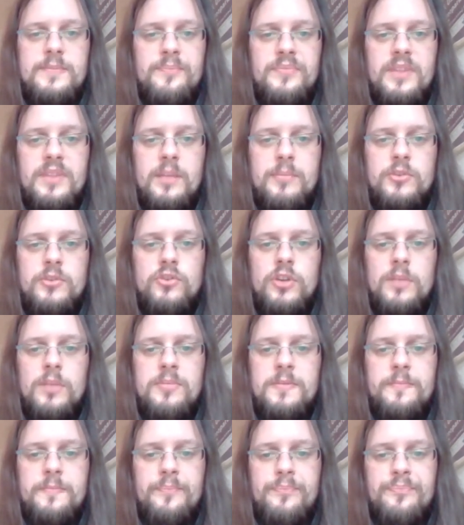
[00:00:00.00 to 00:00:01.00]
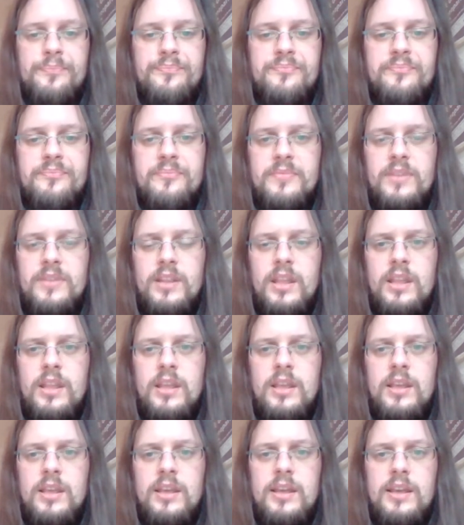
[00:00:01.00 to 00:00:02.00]
a bishop.
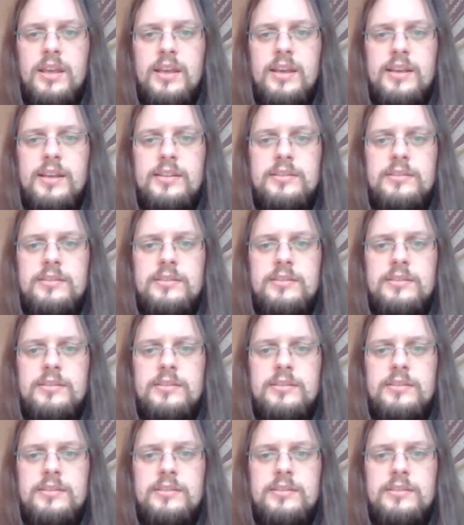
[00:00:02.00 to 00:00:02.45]
And